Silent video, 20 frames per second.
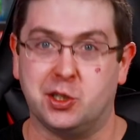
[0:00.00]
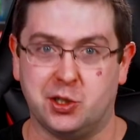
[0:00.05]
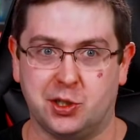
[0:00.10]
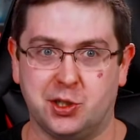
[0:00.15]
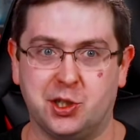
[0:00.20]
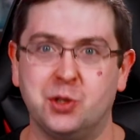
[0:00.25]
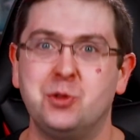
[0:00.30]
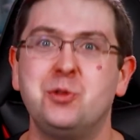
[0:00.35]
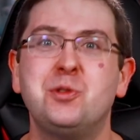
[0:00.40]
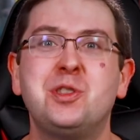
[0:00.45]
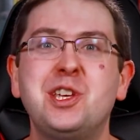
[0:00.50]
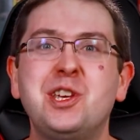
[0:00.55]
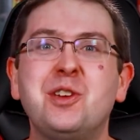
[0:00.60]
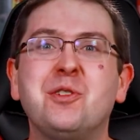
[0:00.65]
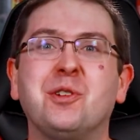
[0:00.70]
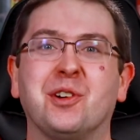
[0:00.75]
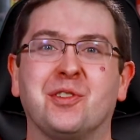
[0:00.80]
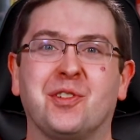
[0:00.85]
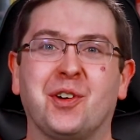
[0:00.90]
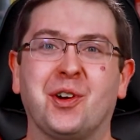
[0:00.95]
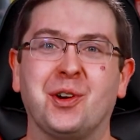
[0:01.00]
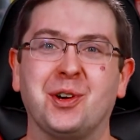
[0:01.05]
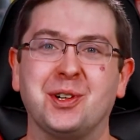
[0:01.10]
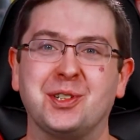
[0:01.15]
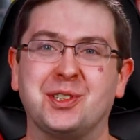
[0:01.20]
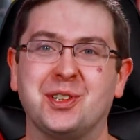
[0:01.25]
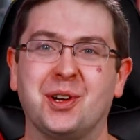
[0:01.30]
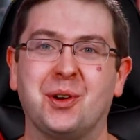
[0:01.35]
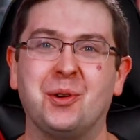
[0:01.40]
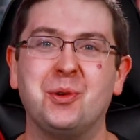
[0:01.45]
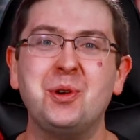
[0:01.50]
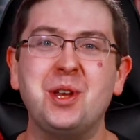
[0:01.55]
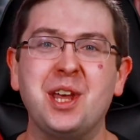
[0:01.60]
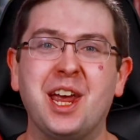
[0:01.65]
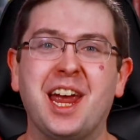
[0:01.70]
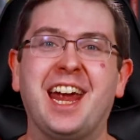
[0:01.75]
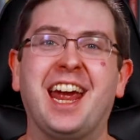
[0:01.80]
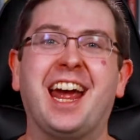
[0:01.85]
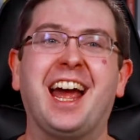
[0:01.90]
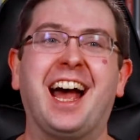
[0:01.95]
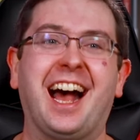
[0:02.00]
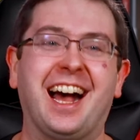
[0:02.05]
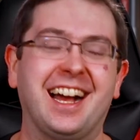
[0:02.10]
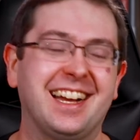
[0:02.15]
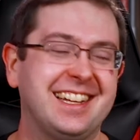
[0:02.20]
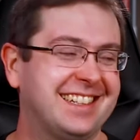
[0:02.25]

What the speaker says: Do the Universe, oh yeah.